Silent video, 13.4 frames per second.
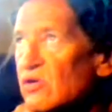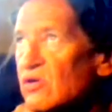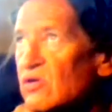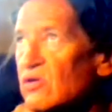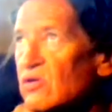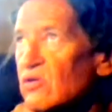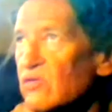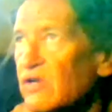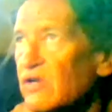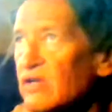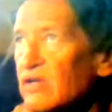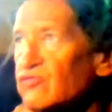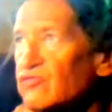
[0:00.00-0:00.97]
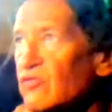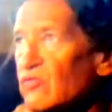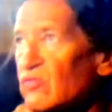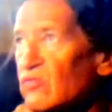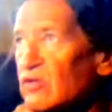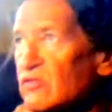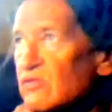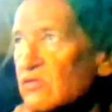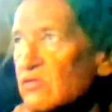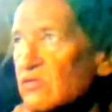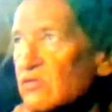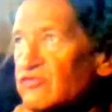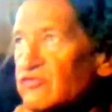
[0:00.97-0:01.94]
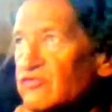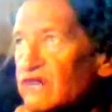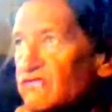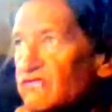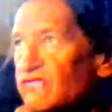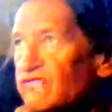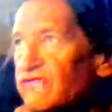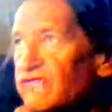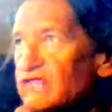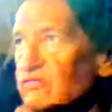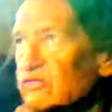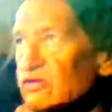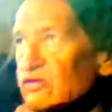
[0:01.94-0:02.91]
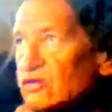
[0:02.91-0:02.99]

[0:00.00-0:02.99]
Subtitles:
Okay, so the one it's not available